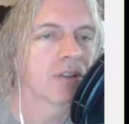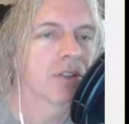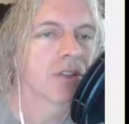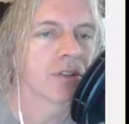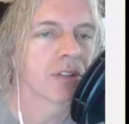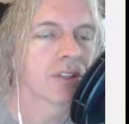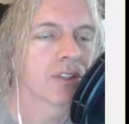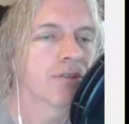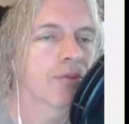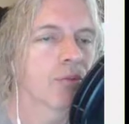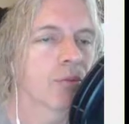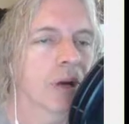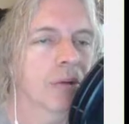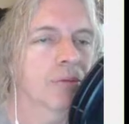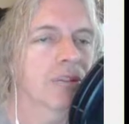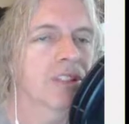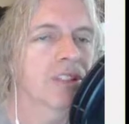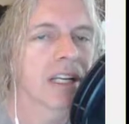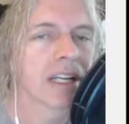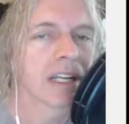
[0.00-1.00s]
So this
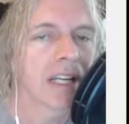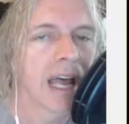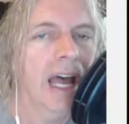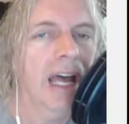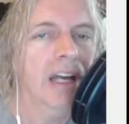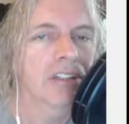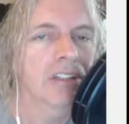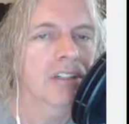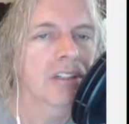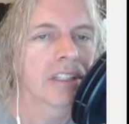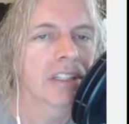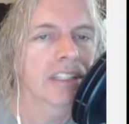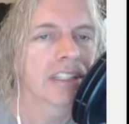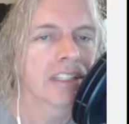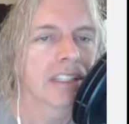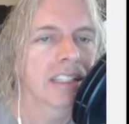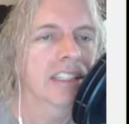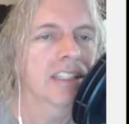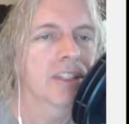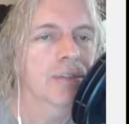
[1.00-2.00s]
website actually
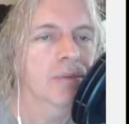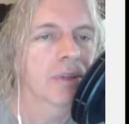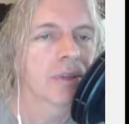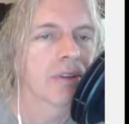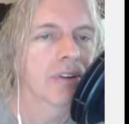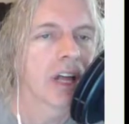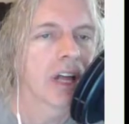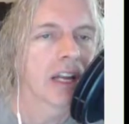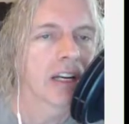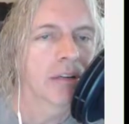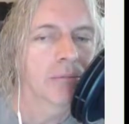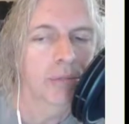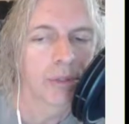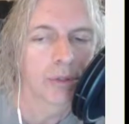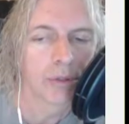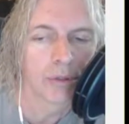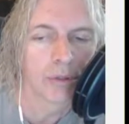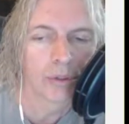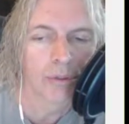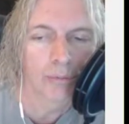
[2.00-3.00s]
exists. We are not in
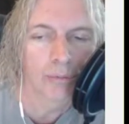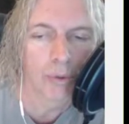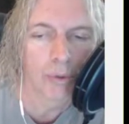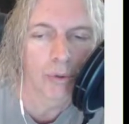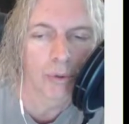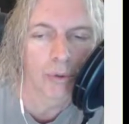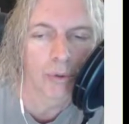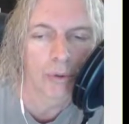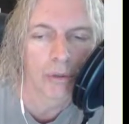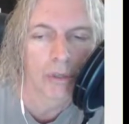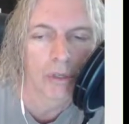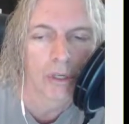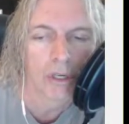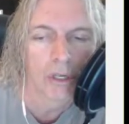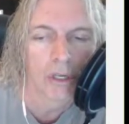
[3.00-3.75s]
Bluehost portal.